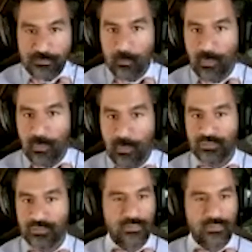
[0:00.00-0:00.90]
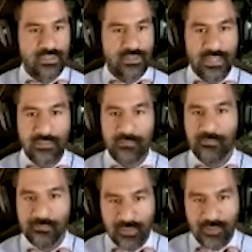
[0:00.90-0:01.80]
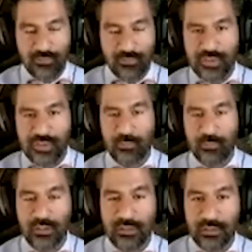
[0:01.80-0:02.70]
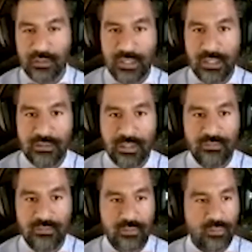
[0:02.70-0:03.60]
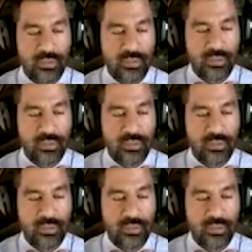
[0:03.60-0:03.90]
This is something that, unfortunately, we all know that came to an abrupt